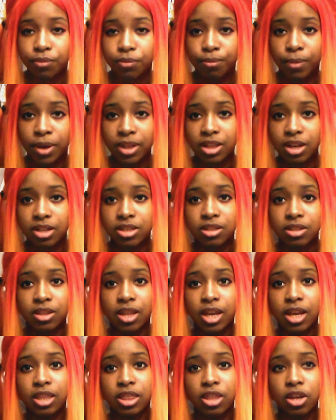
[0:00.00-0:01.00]
My thoughts on
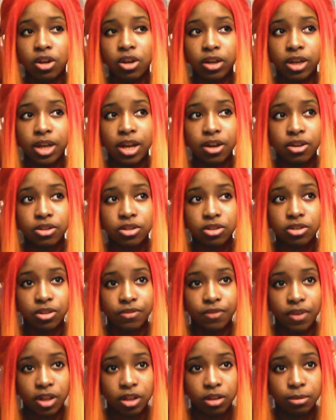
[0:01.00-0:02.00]
like their character
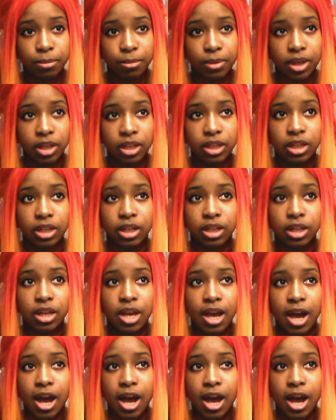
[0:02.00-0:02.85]
development and